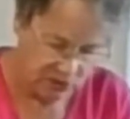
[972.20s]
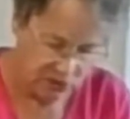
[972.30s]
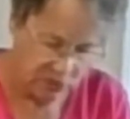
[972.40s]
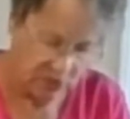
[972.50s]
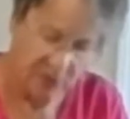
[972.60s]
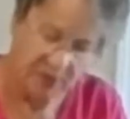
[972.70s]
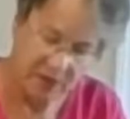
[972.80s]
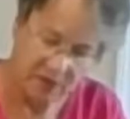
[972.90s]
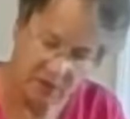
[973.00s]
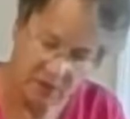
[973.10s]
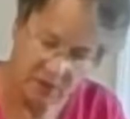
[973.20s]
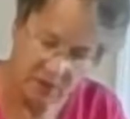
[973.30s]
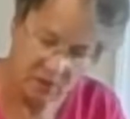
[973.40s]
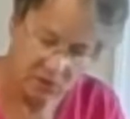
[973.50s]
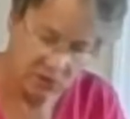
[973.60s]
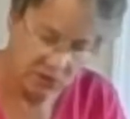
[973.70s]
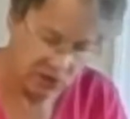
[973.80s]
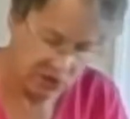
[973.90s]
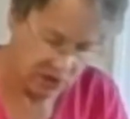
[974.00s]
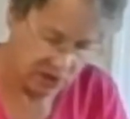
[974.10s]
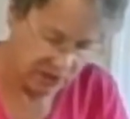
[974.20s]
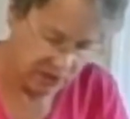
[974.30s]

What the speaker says: your white paper, or you just kind of